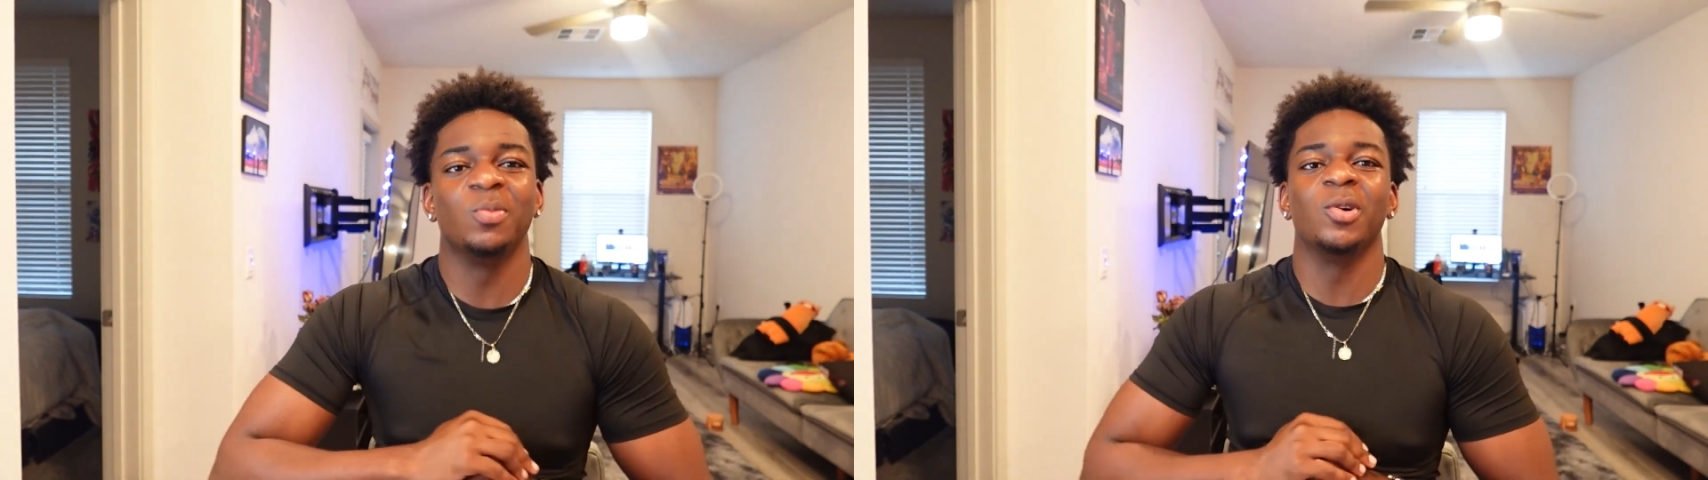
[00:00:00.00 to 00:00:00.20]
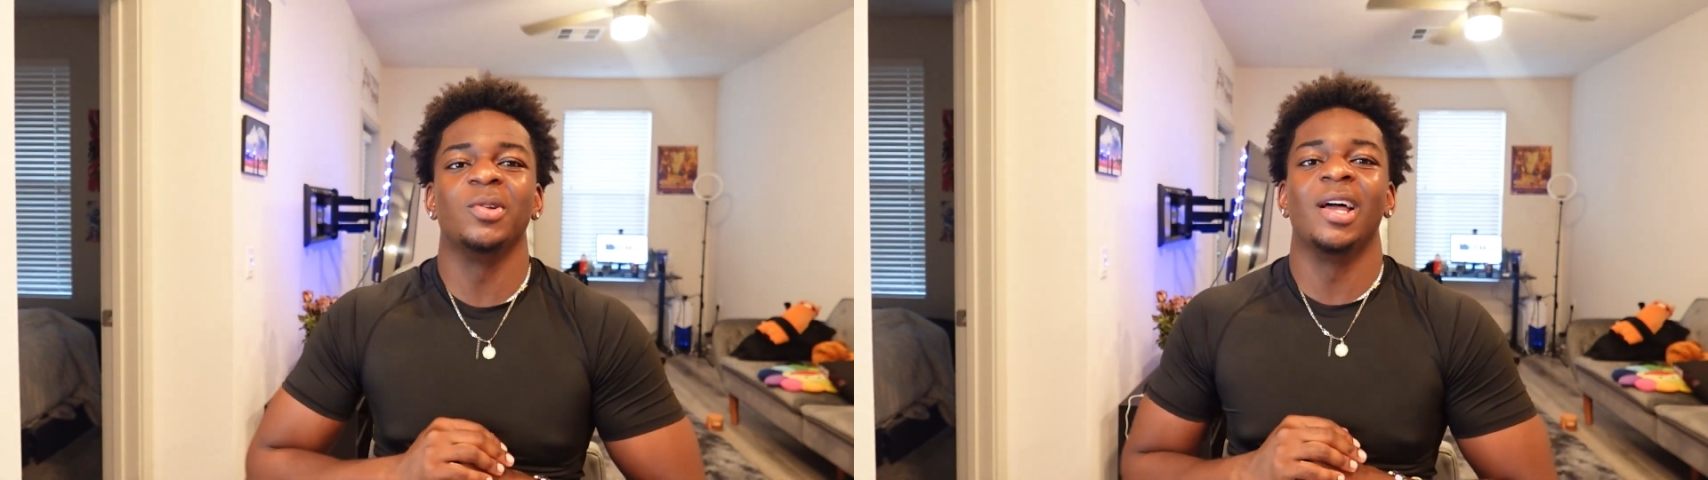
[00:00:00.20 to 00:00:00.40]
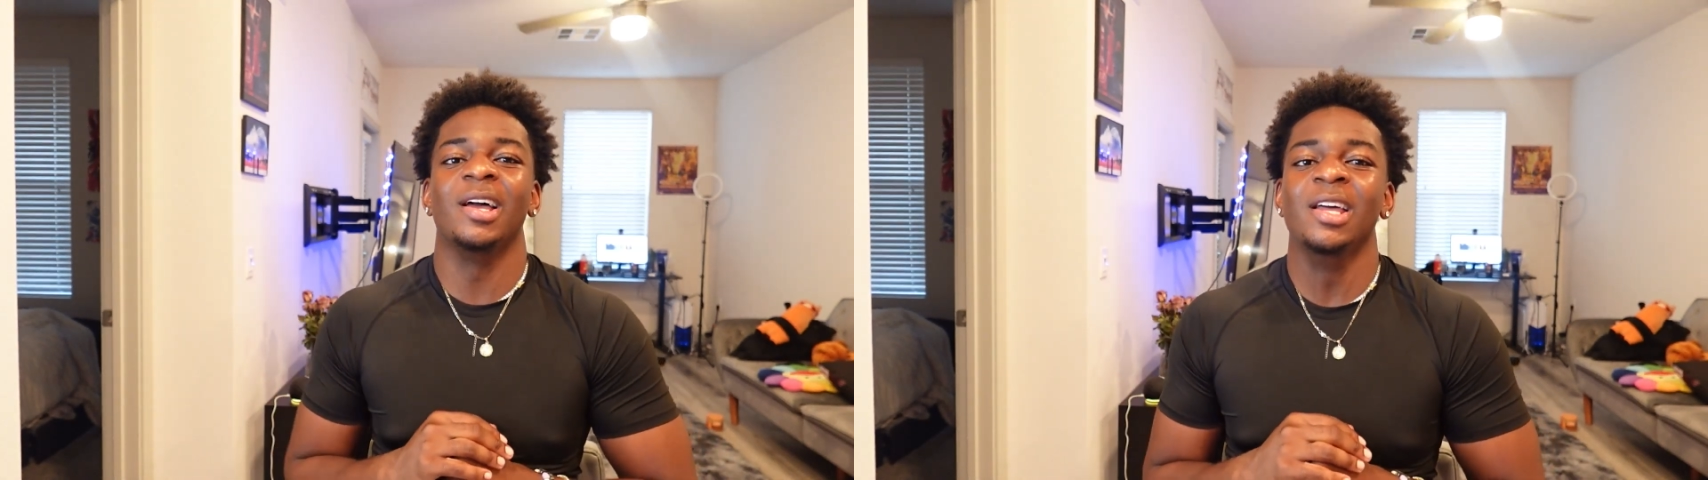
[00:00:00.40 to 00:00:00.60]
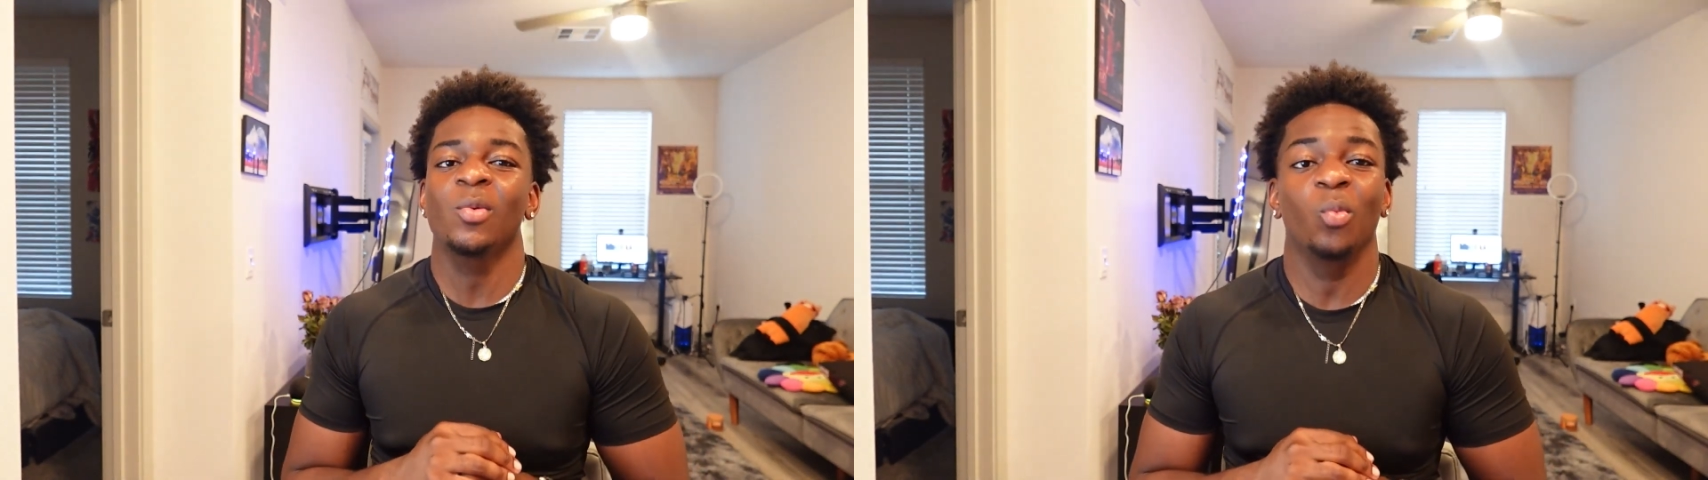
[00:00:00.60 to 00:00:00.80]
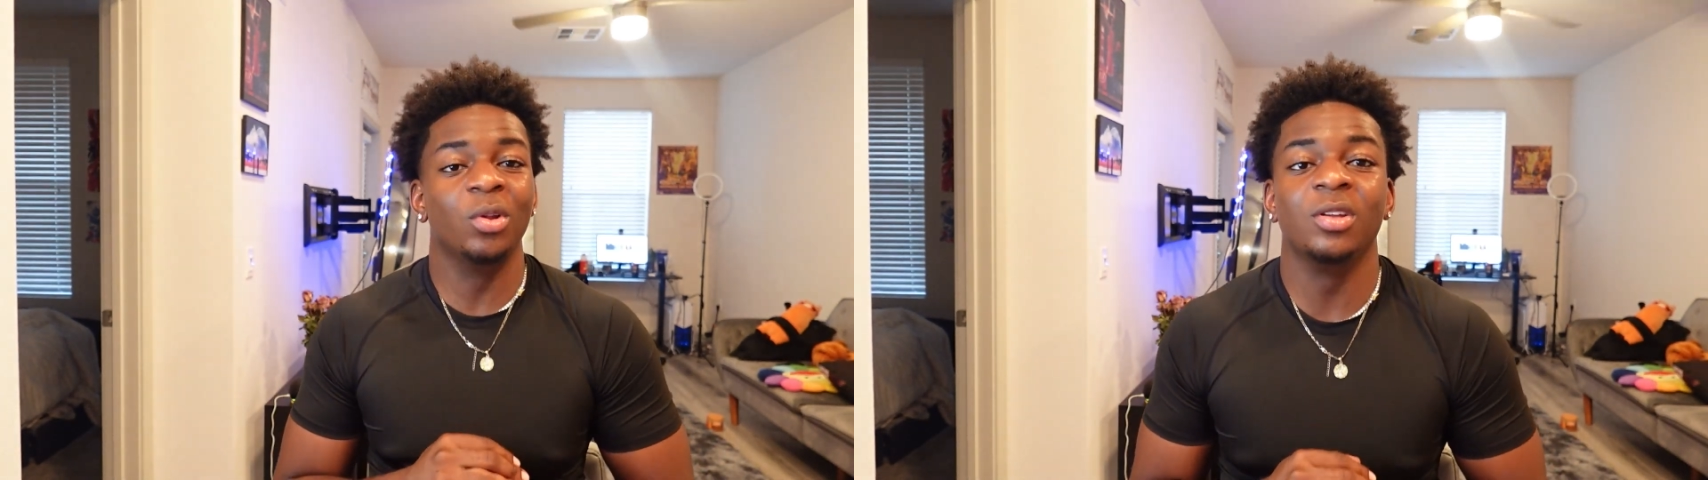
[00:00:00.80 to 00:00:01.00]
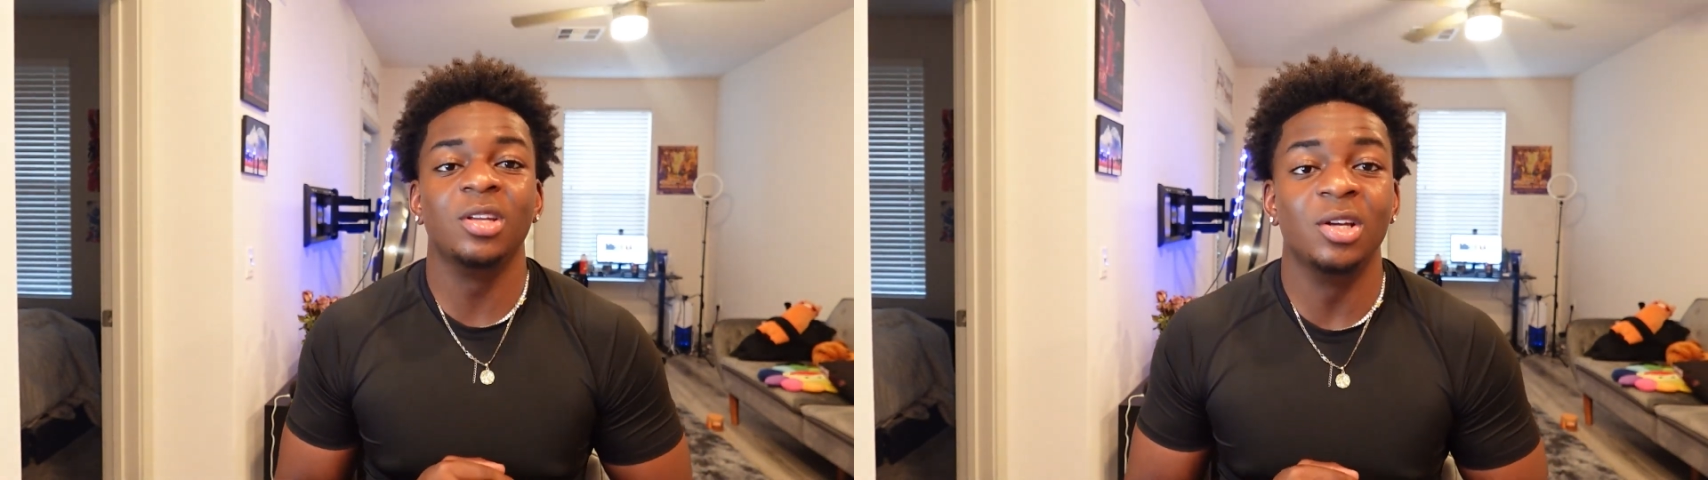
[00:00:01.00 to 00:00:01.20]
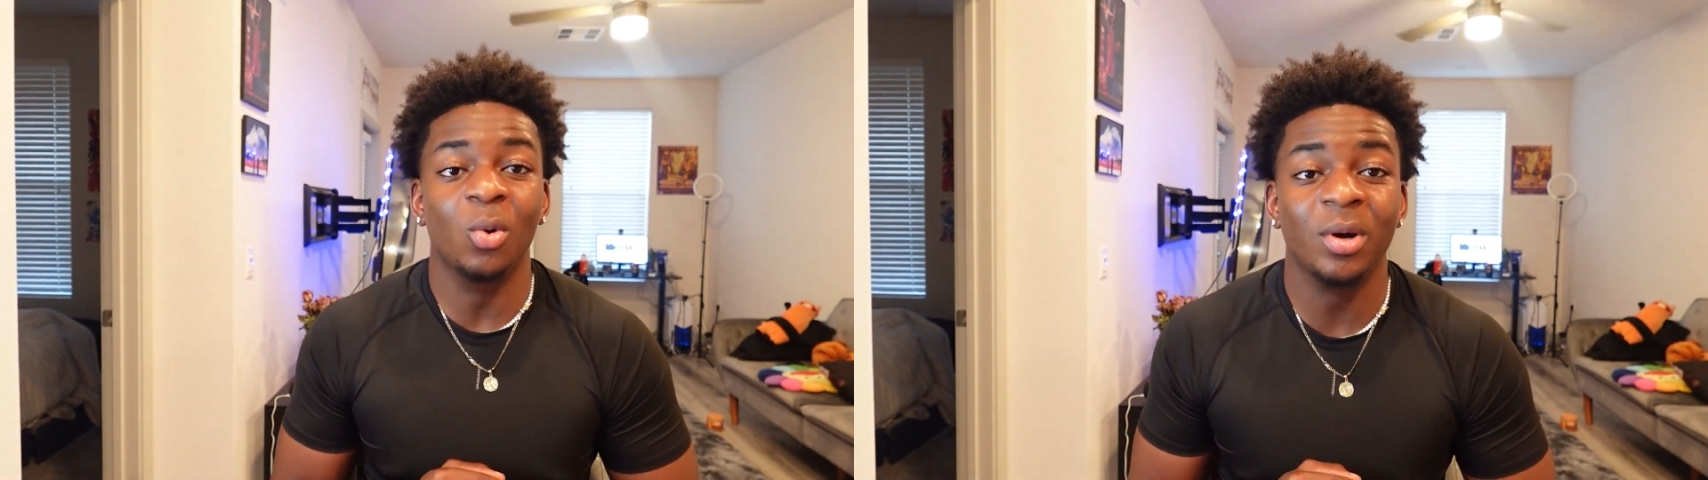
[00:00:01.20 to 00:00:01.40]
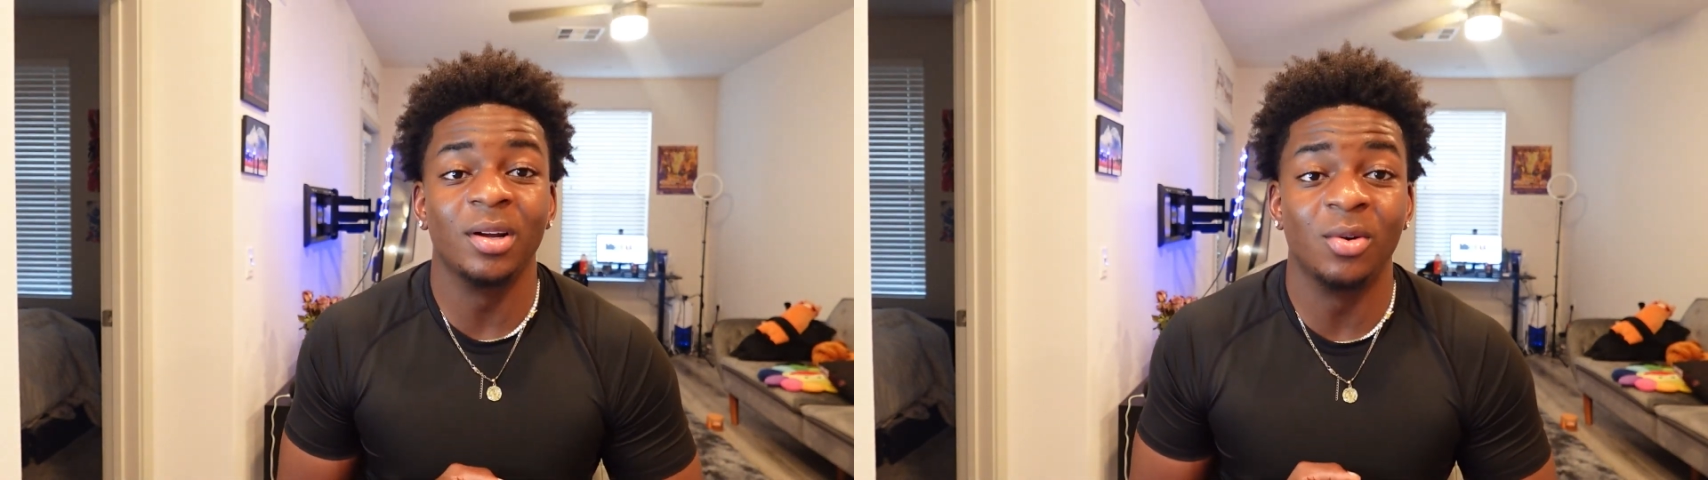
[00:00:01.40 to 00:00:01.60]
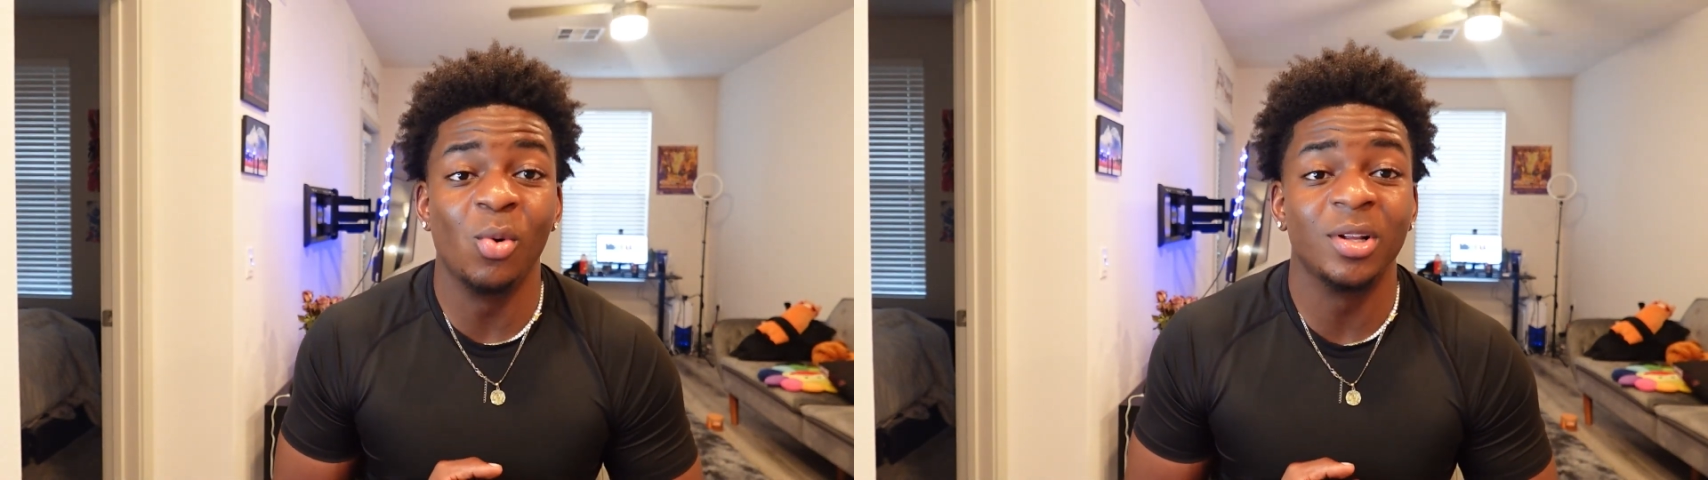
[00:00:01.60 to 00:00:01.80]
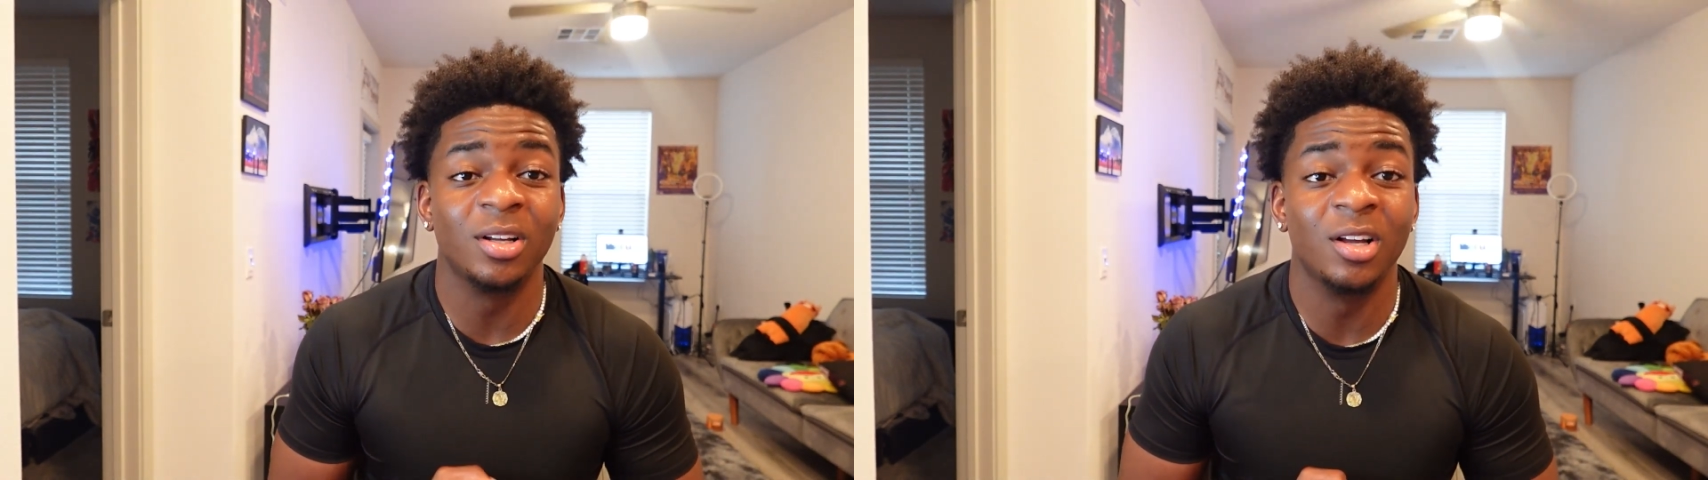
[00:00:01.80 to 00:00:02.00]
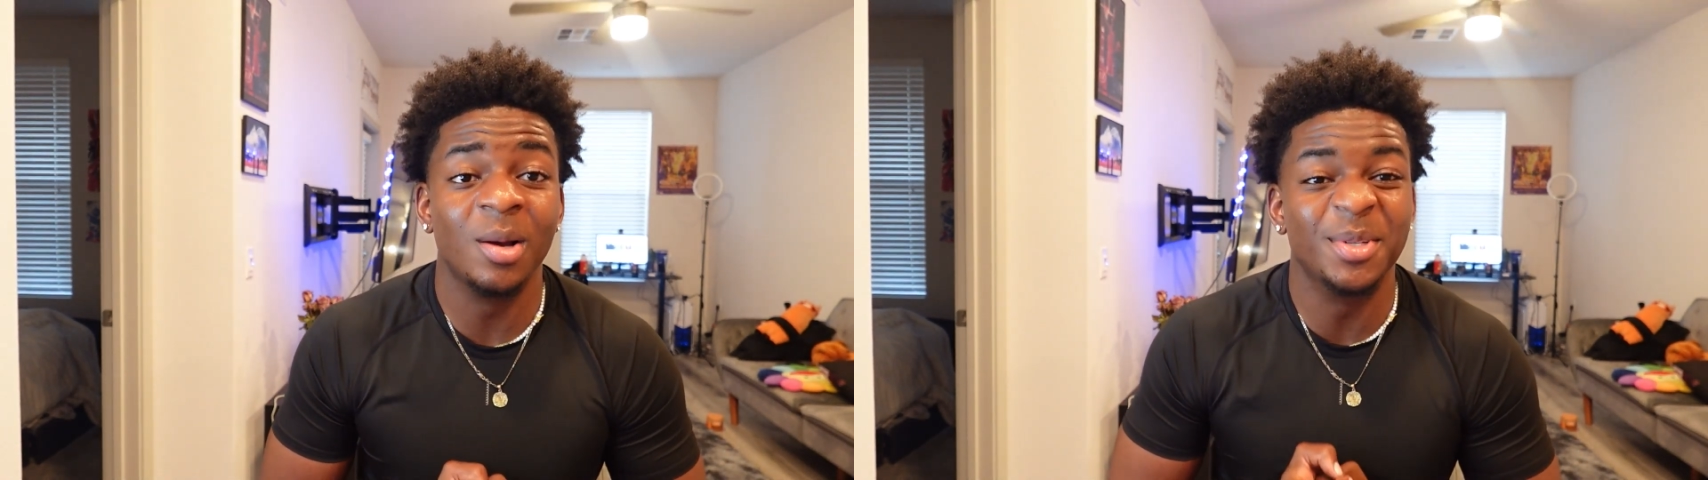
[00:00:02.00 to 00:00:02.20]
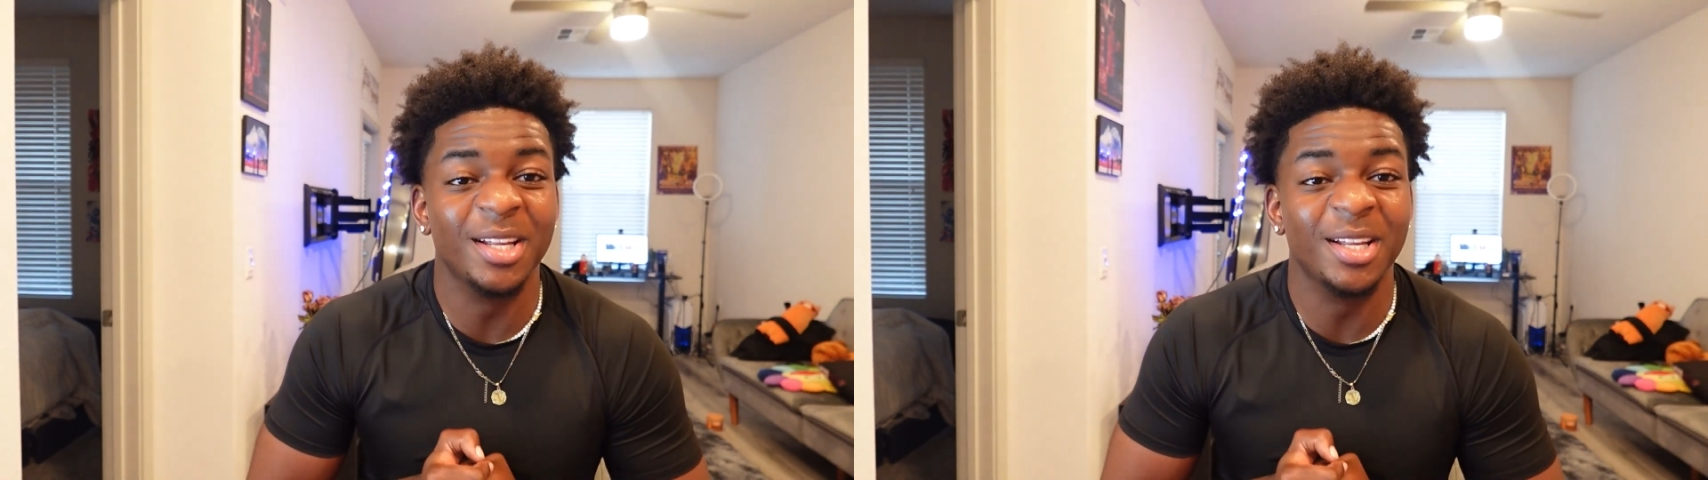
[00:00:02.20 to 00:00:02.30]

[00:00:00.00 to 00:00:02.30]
bro, that willingly going to clubs,